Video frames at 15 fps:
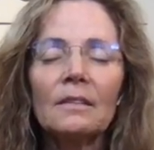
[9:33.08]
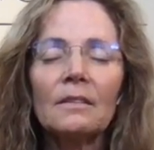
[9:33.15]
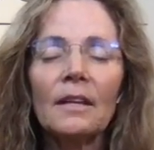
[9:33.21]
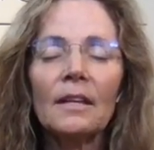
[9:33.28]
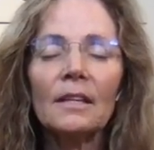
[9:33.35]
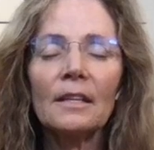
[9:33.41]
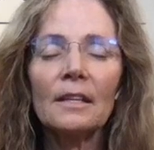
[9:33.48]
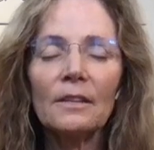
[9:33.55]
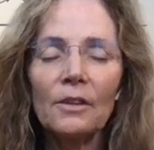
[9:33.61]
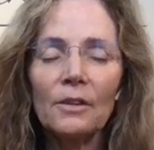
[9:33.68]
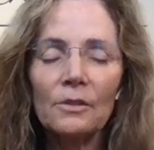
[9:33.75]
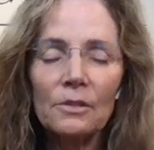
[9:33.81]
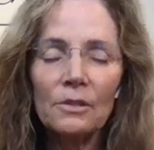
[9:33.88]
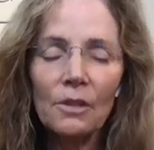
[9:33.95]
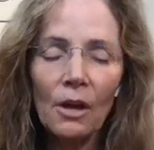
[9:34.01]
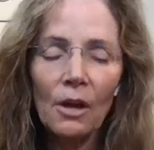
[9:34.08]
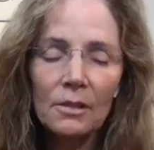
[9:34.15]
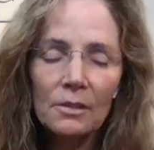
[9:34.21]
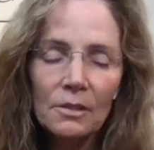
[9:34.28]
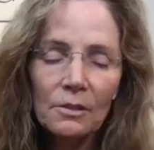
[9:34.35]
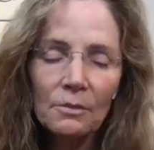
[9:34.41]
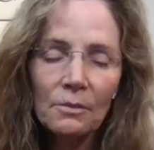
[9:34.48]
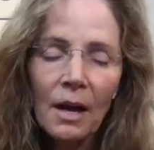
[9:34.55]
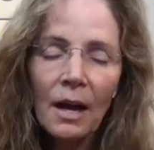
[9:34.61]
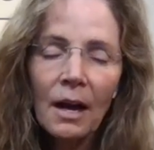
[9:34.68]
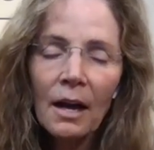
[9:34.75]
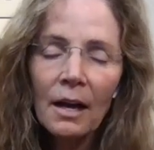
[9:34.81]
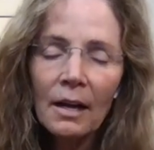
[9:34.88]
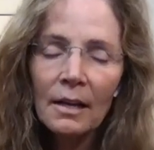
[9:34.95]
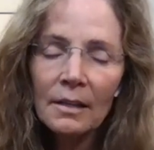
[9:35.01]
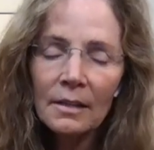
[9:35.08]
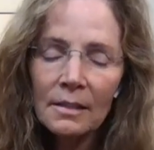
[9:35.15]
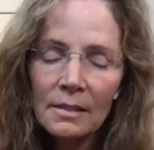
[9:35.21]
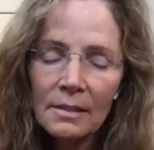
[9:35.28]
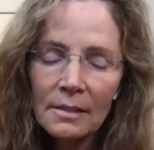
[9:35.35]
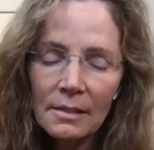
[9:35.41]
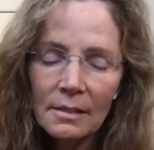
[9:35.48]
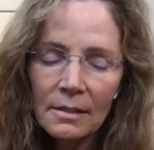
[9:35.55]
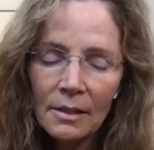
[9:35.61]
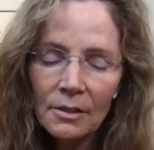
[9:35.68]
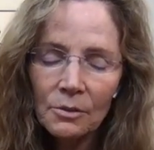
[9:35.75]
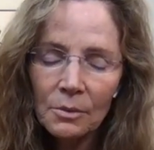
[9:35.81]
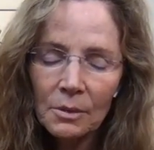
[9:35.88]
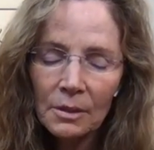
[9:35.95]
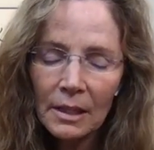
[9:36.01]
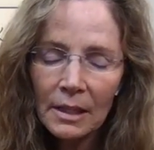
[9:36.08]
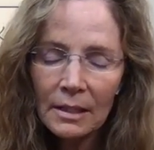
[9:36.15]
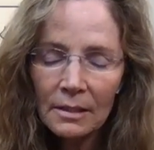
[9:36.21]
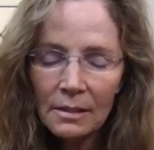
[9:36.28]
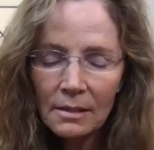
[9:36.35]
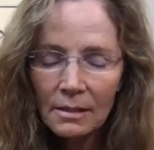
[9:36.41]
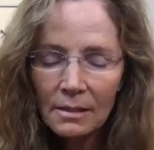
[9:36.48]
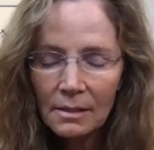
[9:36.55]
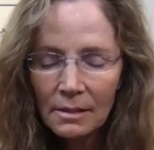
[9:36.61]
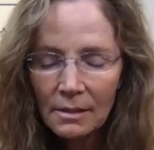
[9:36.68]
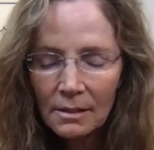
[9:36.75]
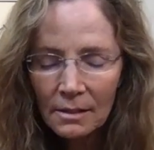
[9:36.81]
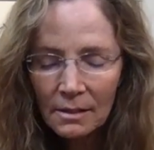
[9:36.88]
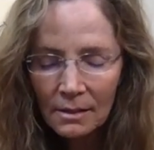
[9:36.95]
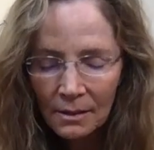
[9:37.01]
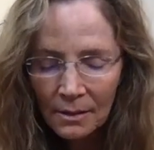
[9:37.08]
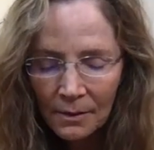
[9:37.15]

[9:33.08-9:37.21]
Letting those thoughts arise and release,